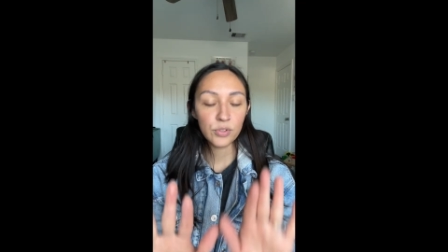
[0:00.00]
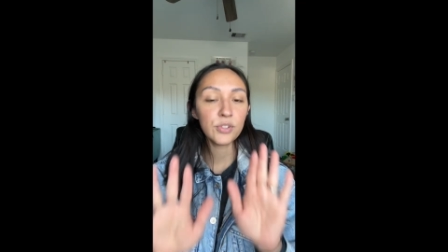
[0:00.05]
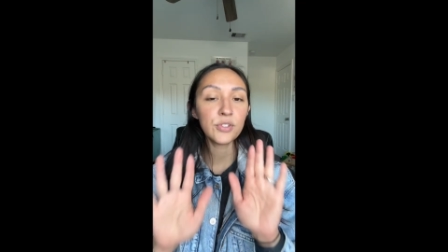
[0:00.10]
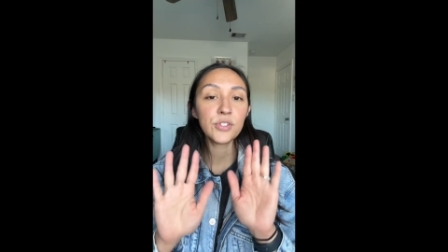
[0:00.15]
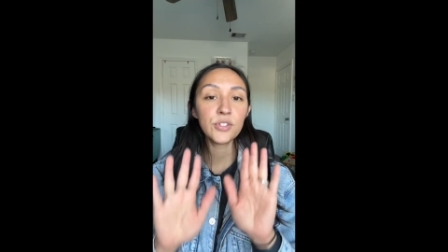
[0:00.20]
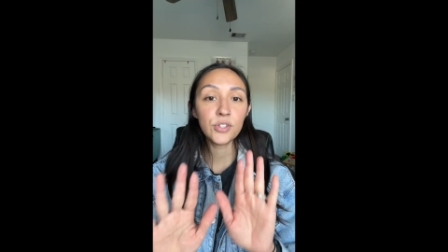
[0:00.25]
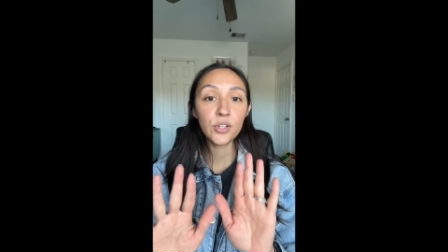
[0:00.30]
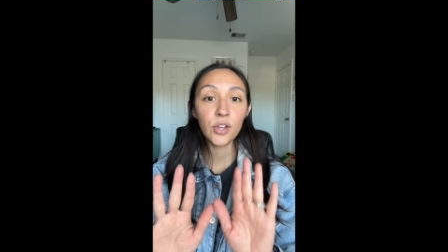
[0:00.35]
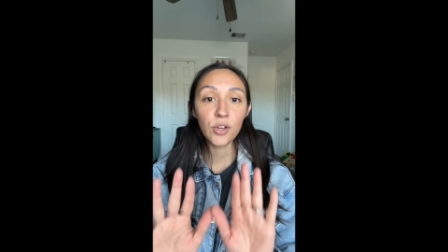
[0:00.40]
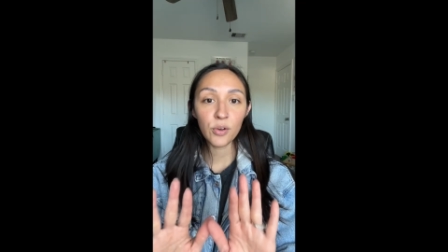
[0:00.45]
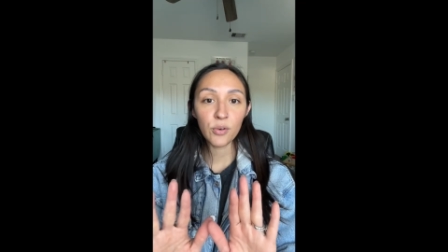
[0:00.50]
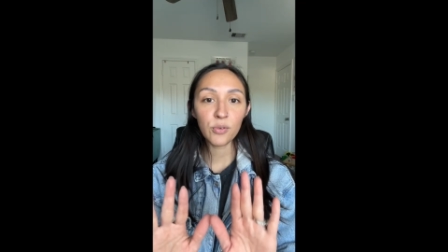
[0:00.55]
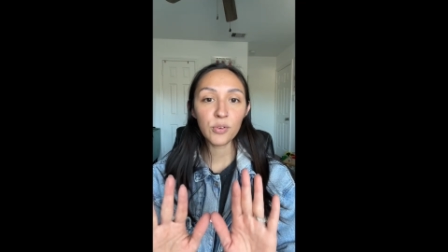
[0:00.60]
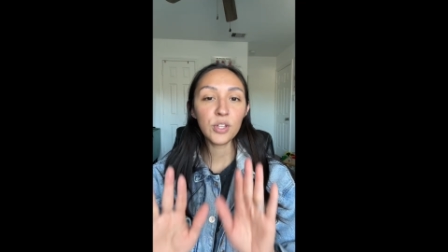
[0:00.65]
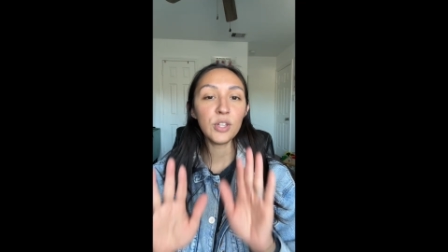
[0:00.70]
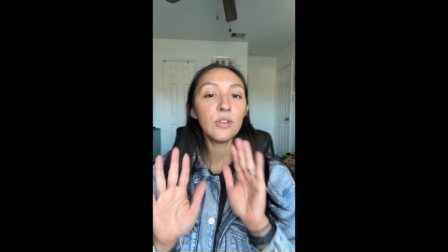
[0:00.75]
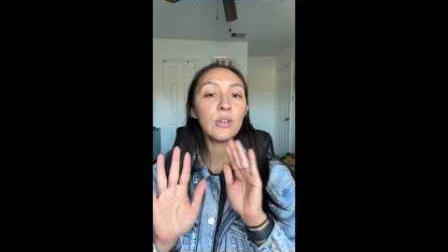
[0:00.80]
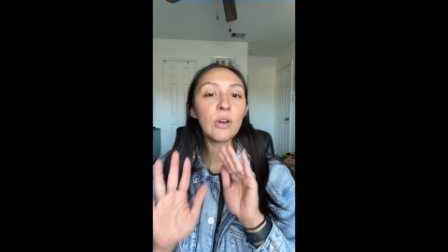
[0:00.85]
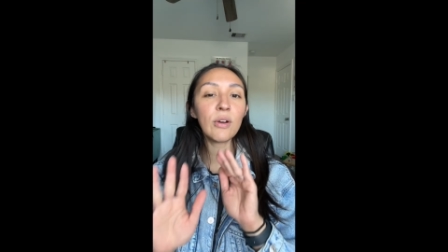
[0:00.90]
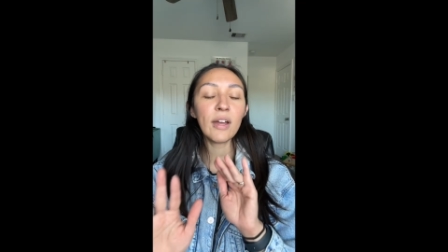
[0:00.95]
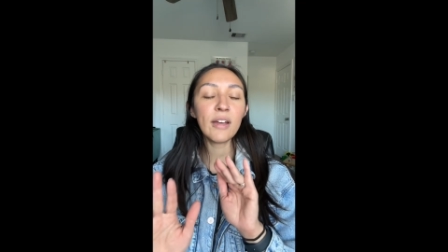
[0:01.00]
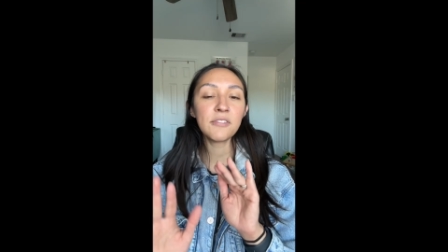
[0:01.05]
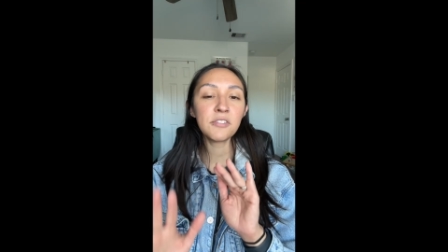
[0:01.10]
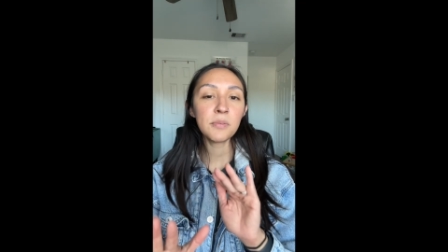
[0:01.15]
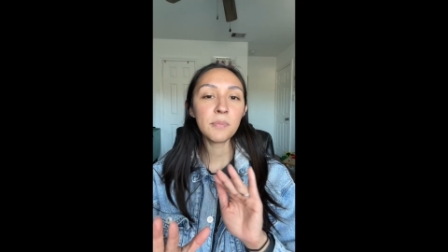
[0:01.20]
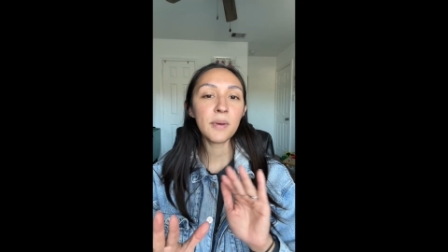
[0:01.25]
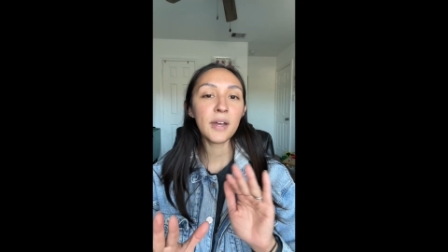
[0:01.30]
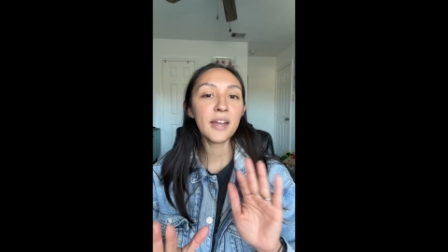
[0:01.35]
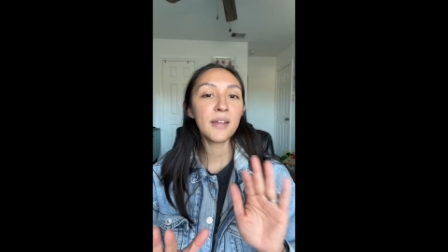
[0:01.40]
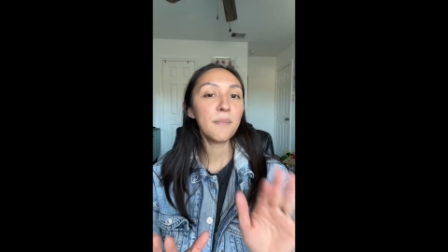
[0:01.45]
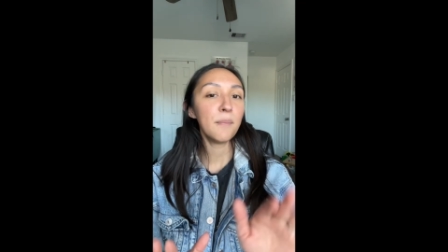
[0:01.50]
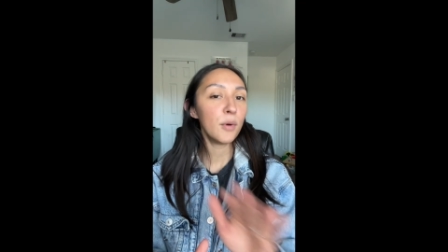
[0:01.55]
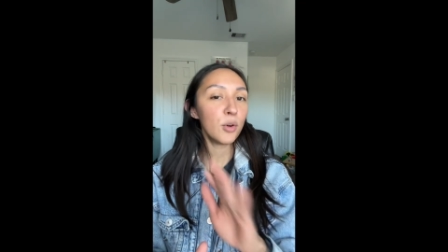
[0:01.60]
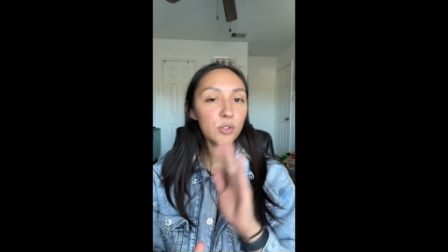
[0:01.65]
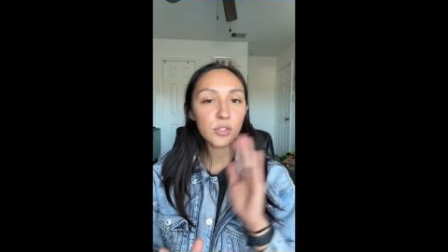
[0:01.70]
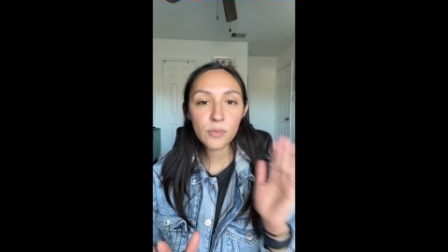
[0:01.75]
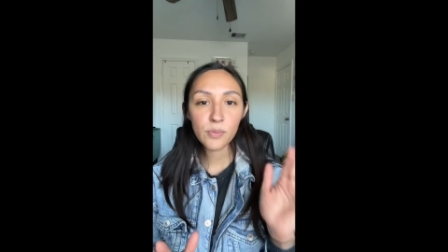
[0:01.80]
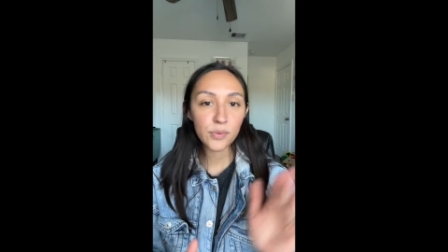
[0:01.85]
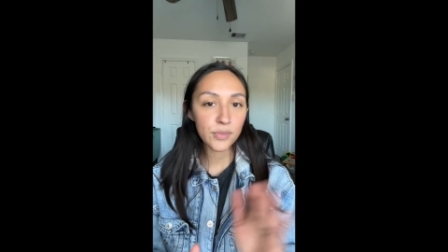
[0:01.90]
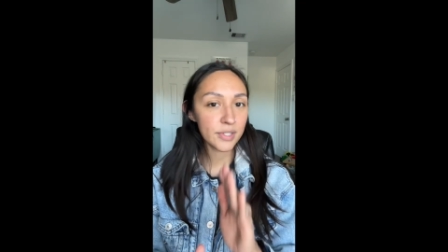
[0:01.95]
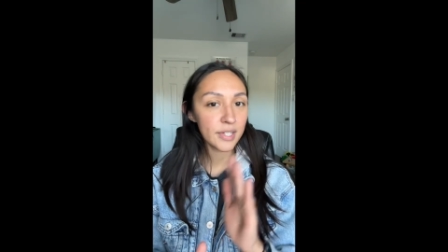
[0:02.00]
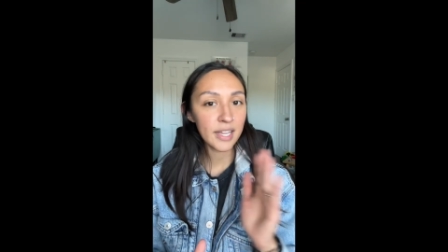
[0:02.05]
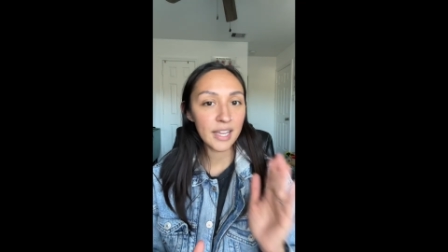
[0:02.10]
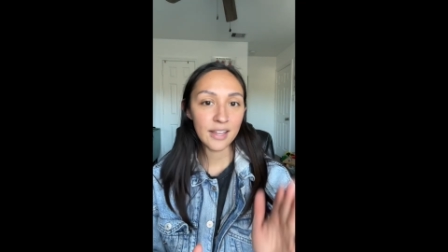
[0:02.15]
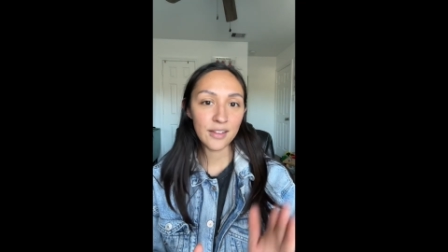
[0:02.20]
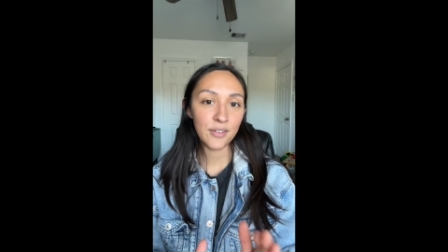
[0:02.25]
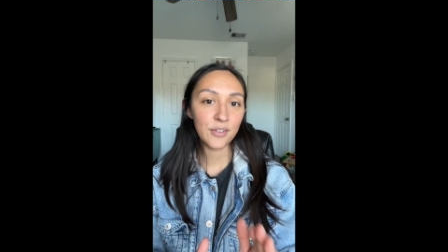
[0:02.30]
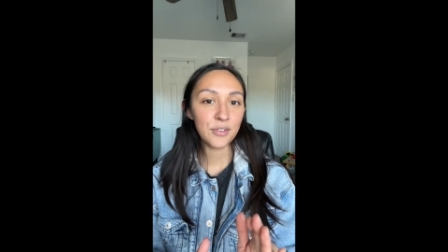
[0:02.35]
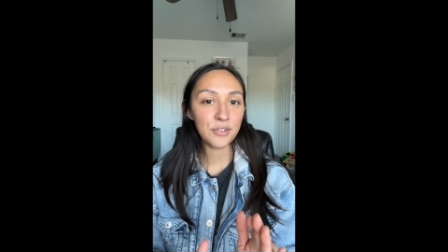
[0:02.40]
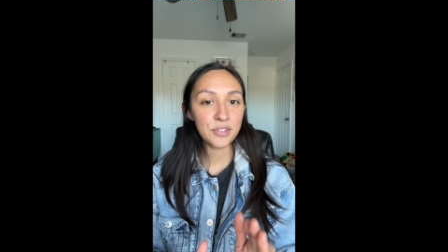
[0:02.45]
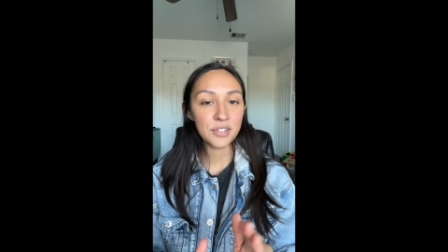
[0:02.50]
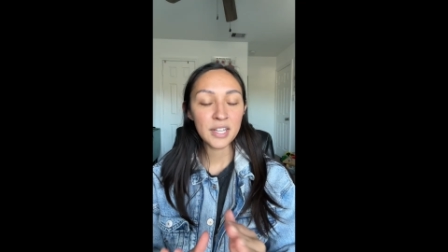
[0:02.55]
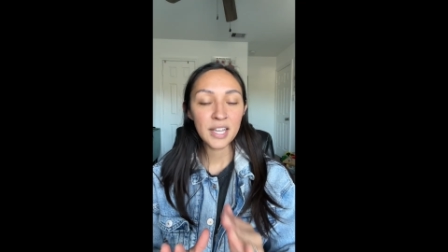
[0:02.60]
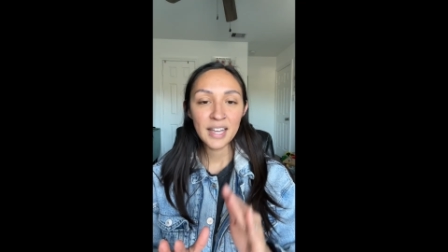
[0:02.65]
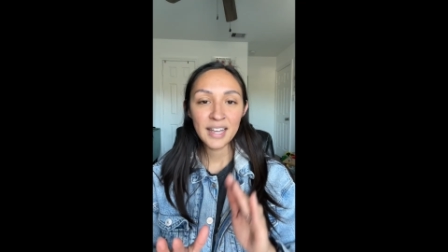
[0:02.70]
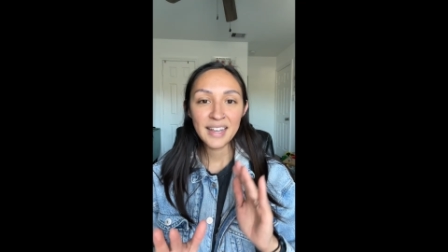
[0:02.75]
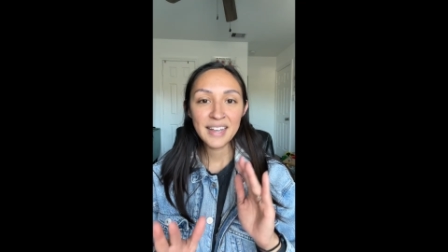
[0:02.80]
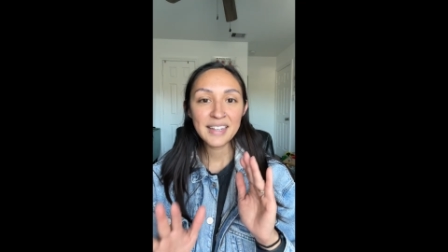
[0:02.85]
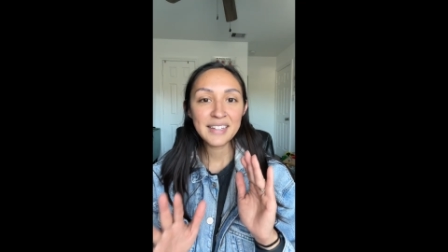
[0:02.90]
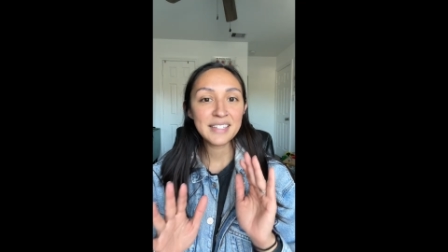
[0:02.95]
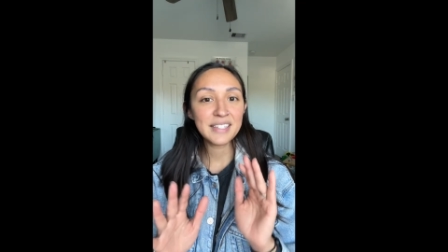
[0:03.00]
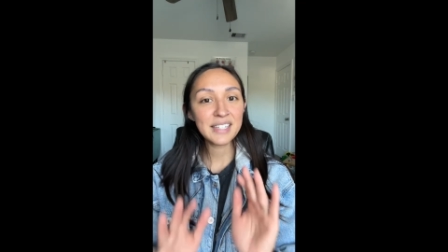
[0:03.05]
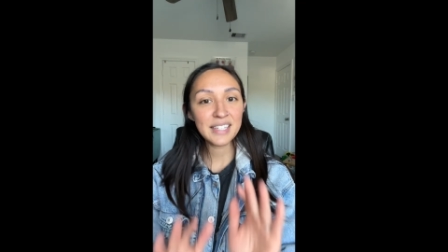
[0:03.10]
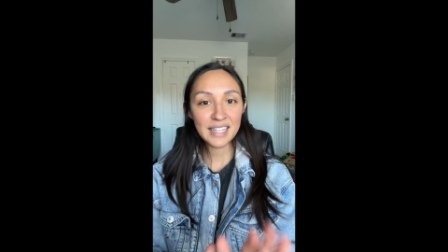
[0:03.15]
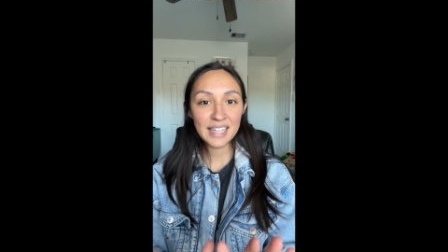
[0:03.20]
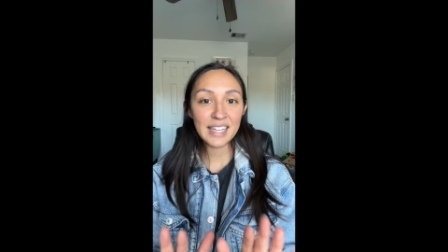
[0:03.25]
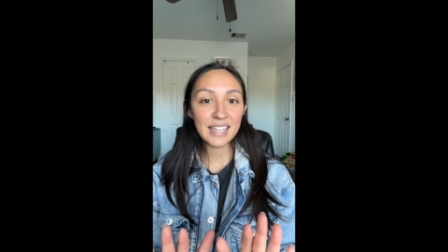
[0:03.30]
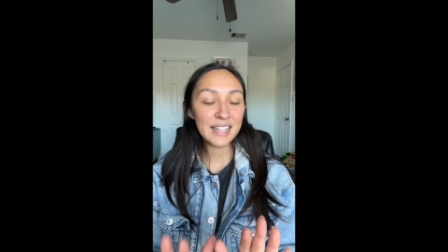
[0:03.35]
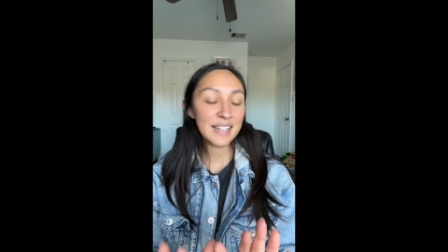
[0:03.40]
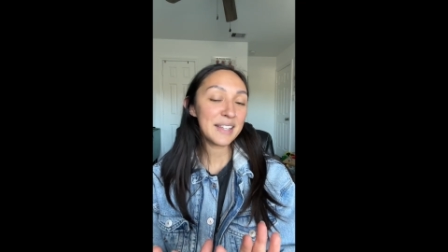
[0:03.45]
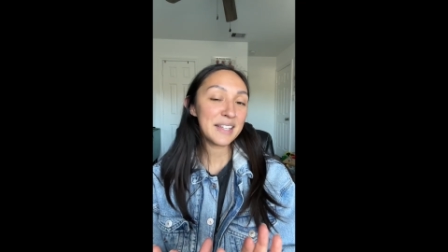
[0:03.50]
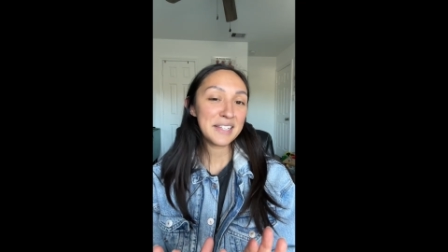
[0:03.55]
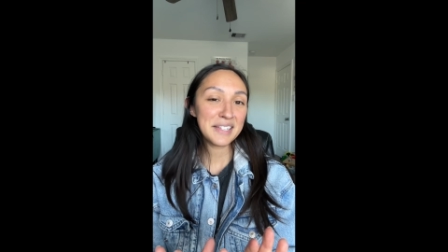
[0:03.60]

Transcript: So you don't have to buy multiple scales to get